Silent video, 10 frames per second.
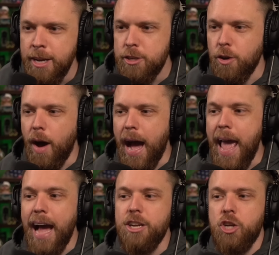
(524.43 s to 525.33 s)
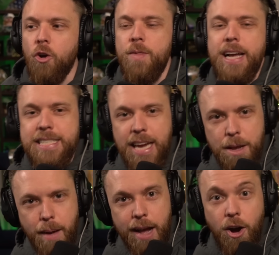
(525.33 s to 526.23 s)
So I had to turn that
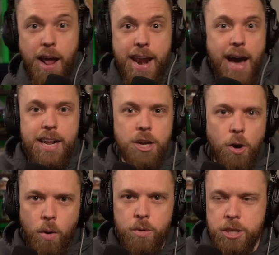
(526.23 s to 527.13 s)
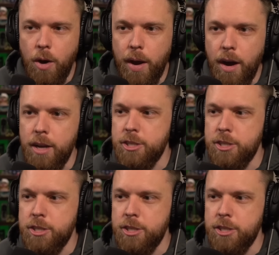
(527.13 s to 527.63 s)
setting back on, and I didn't know what was going on.